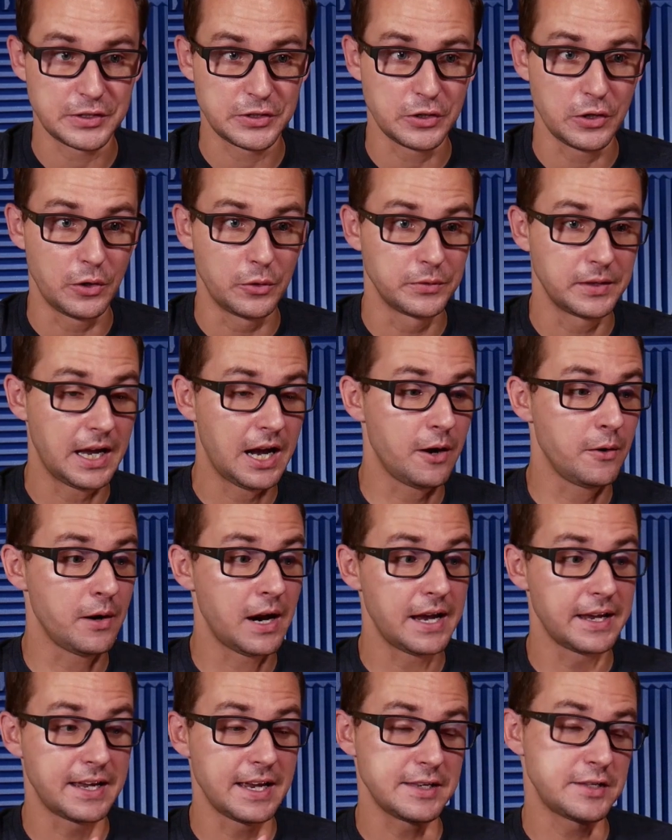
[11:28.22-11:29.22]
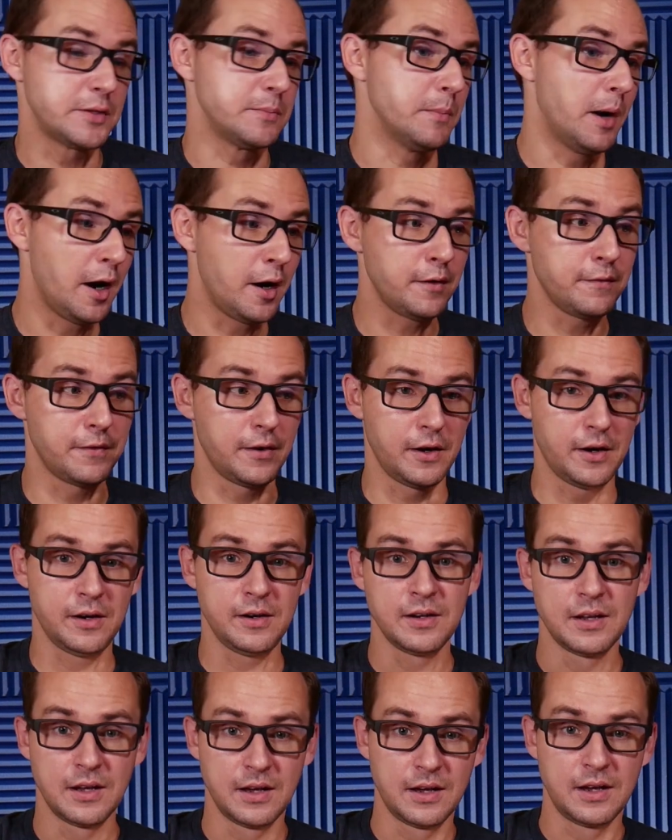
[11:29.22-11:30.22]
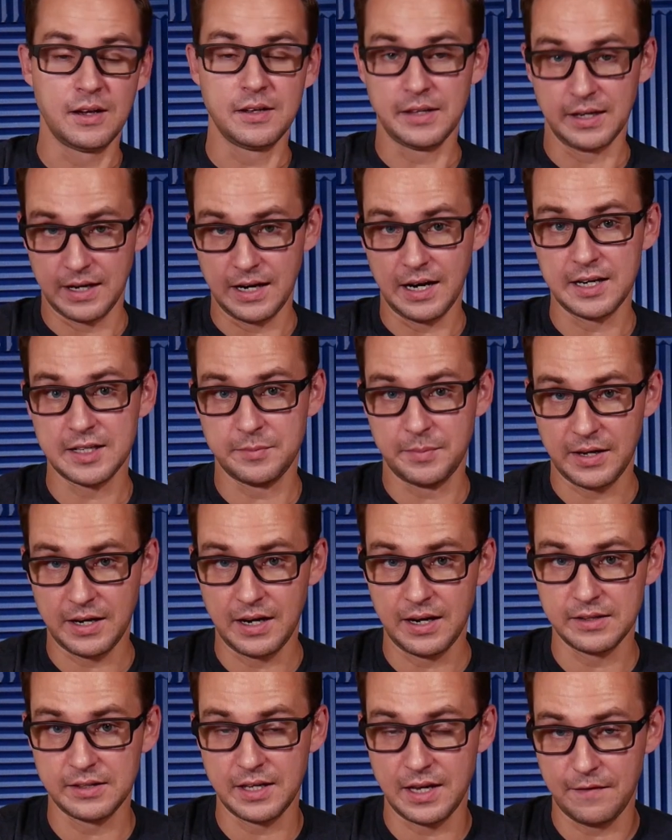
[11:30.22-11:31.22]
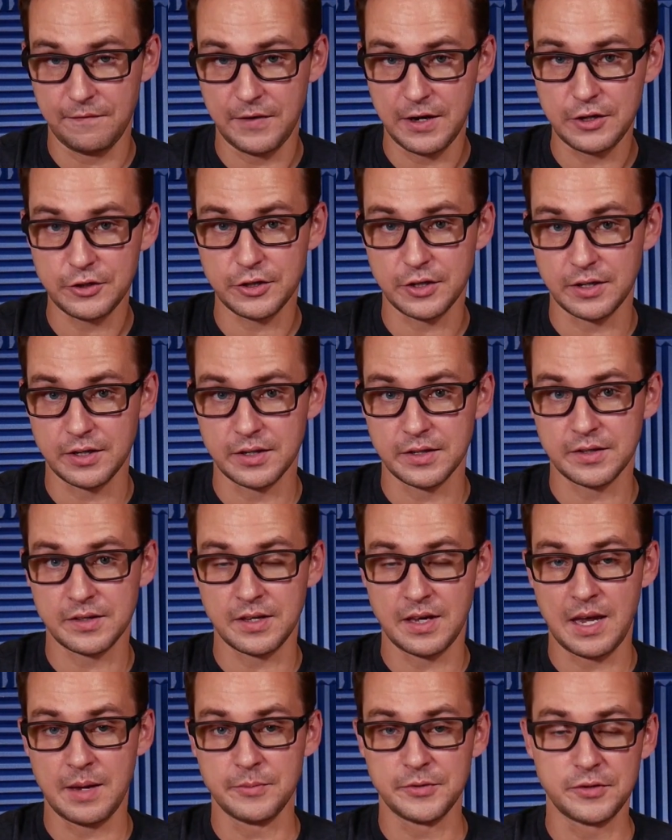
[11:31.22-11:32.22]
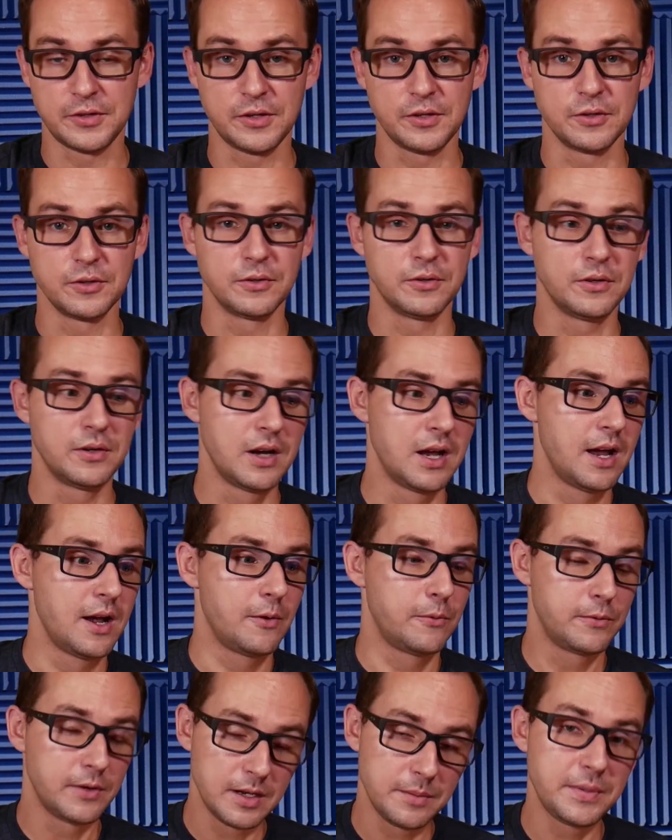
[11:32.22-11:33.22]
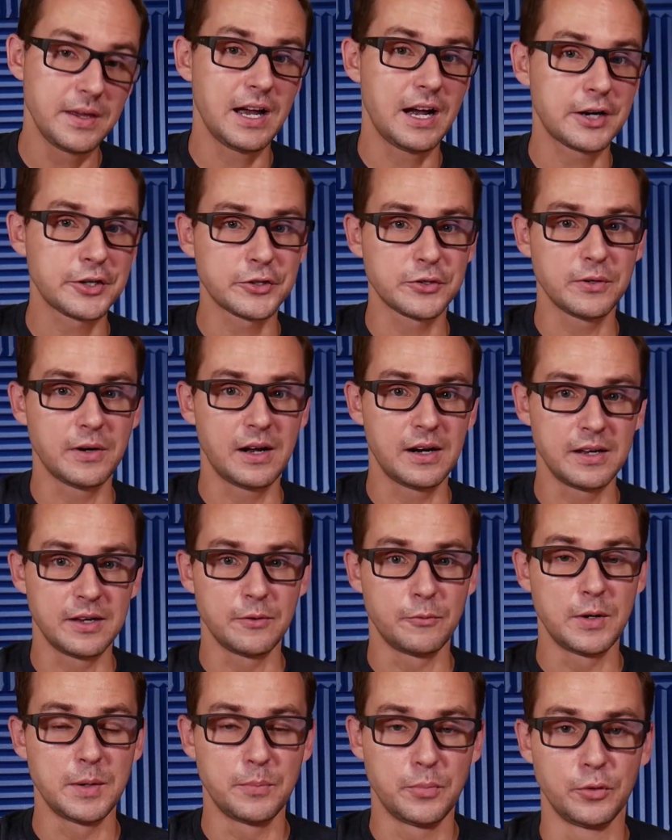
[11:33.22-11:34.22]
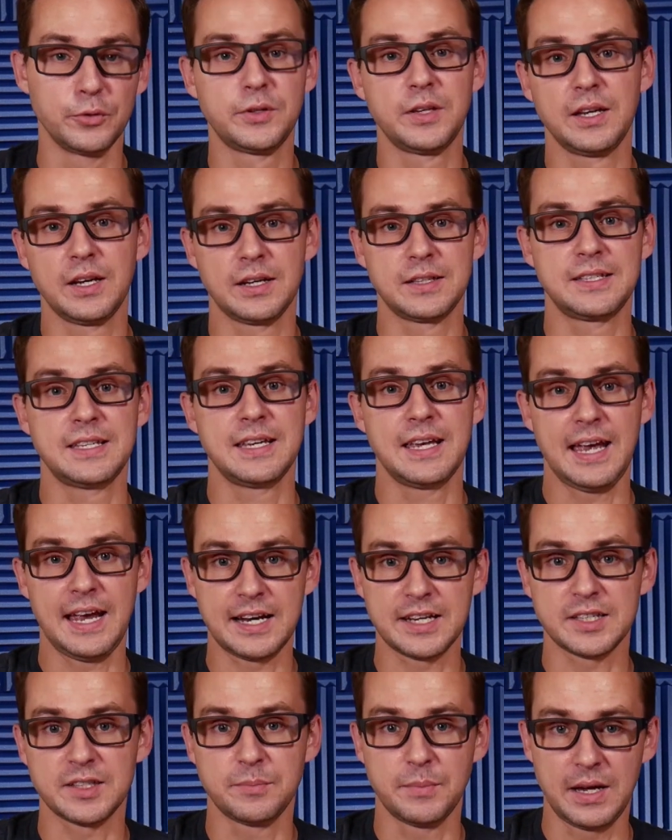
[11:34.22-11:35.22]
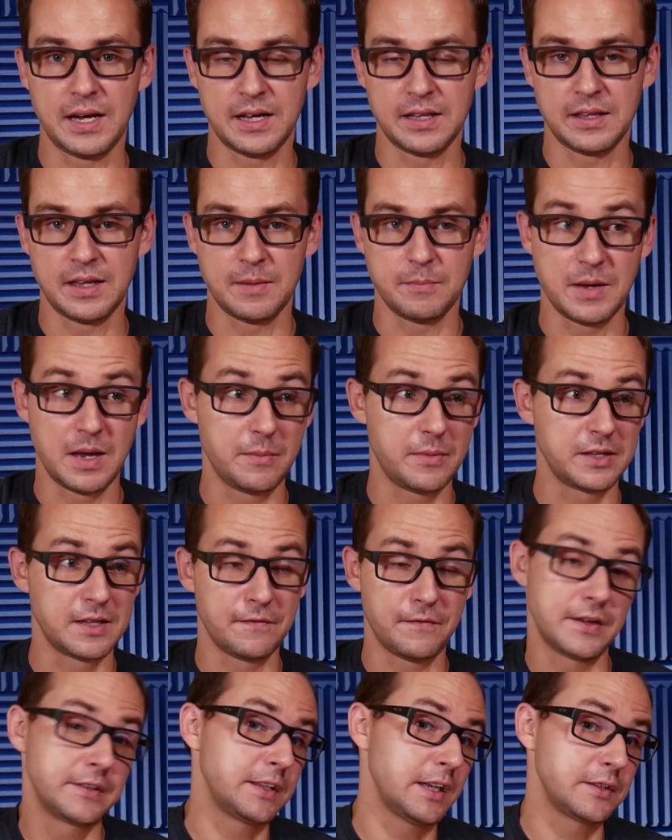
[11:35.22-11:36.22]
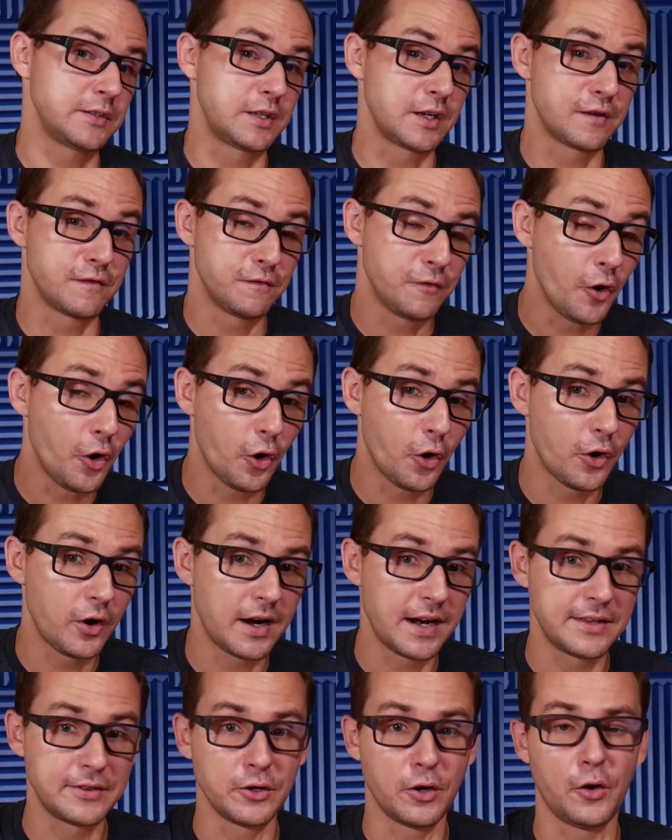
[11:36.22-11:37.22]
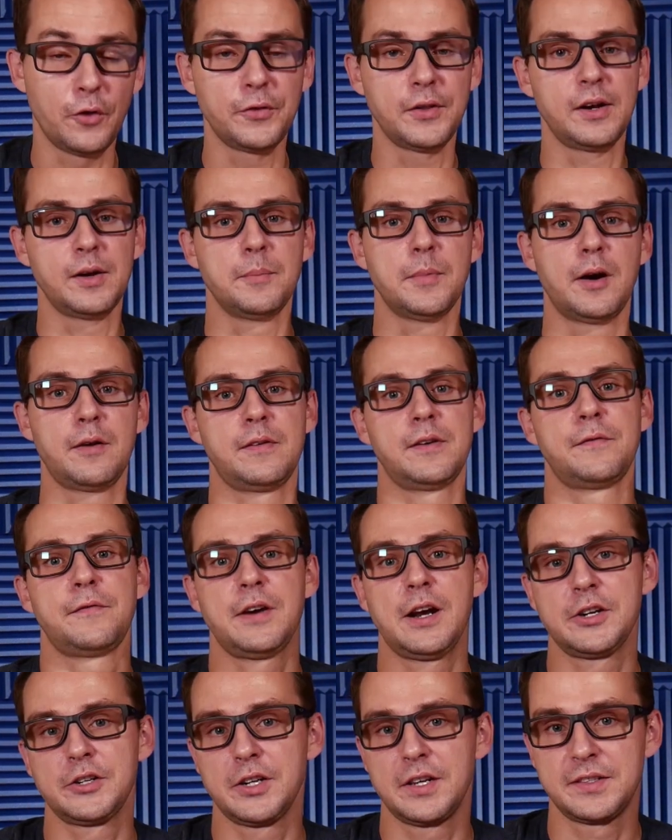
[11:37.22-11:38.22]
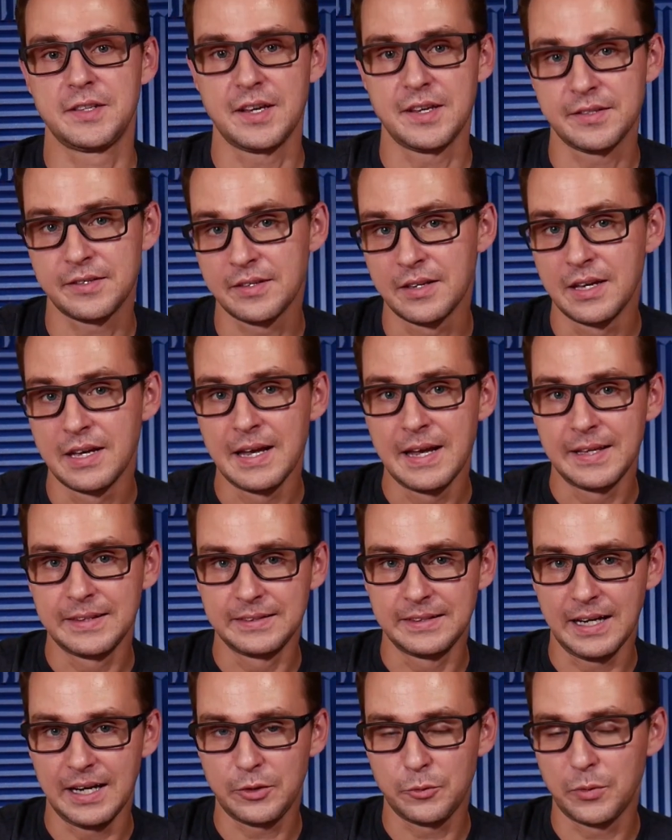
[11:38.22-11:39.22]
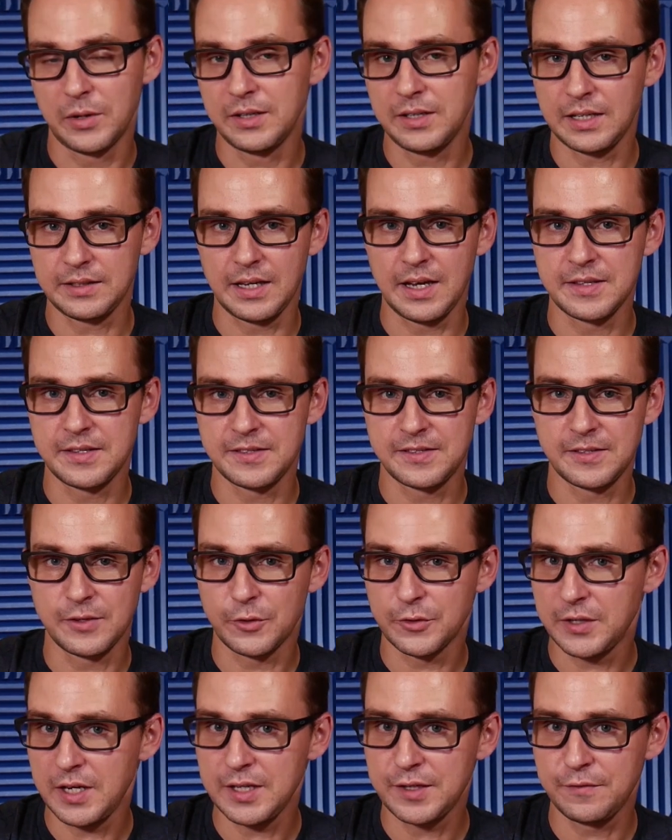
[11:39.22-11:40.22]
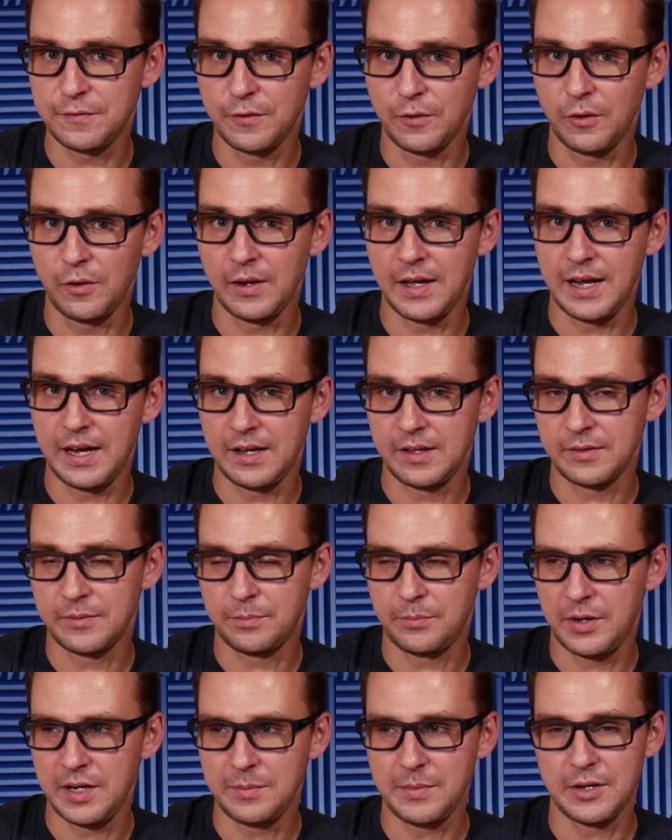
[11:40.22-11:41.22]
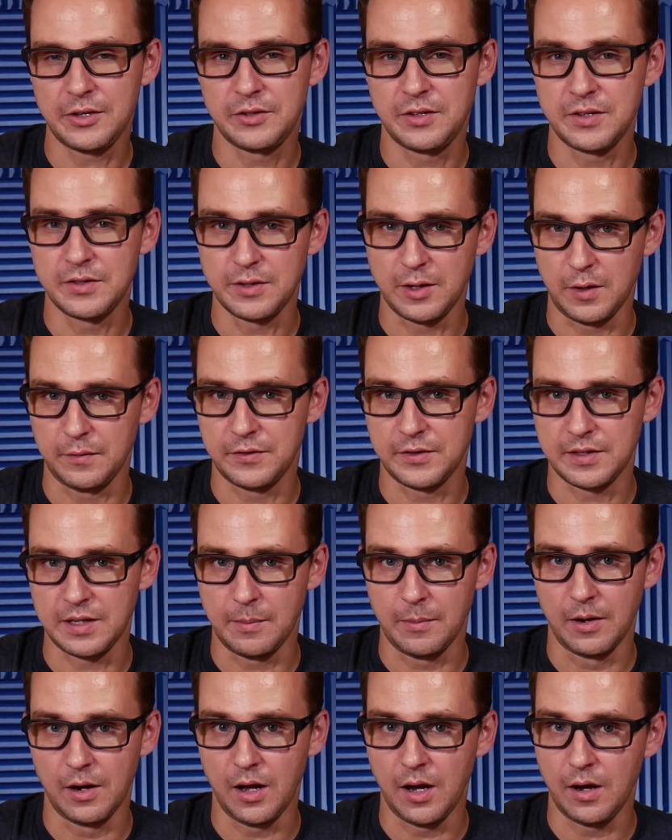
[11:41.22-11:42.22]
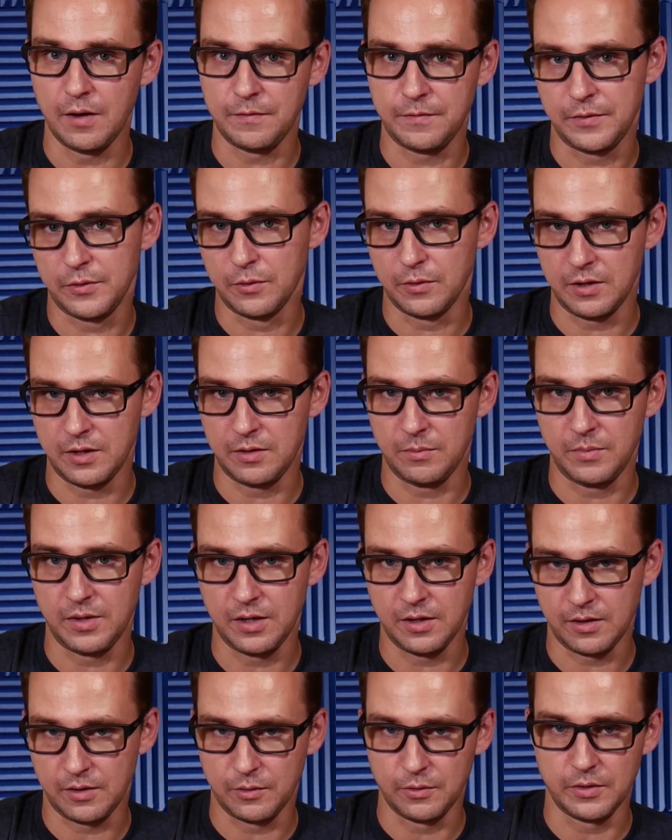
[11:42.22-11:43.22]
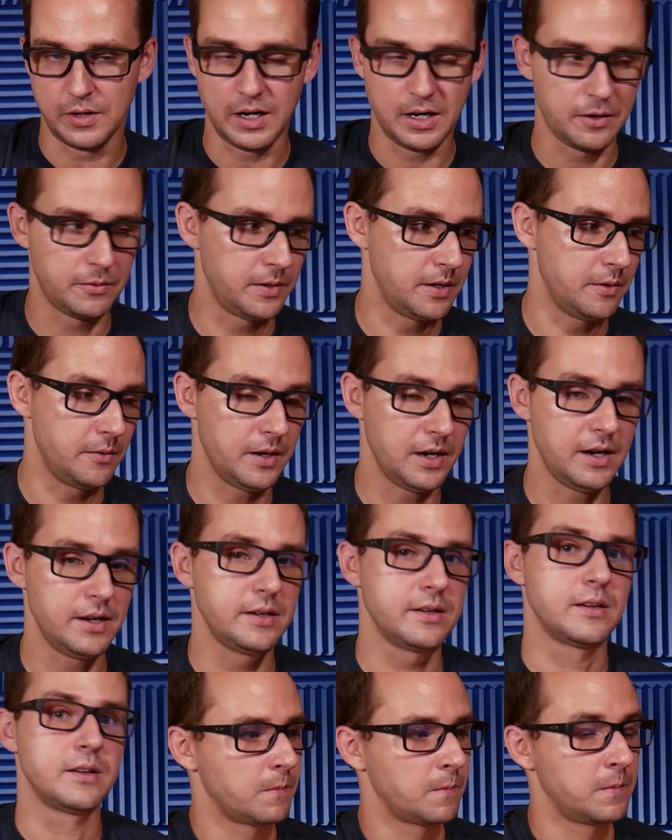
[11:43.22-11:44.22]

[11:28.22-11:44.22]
So now I guess Marvel, the guys behind the Avengers MCU, will be actually rebooting the X-Men and maybe the Fantastic Four and other Marvel franchises that were not as successful and pretty much deserved some love. You and me could agree, right?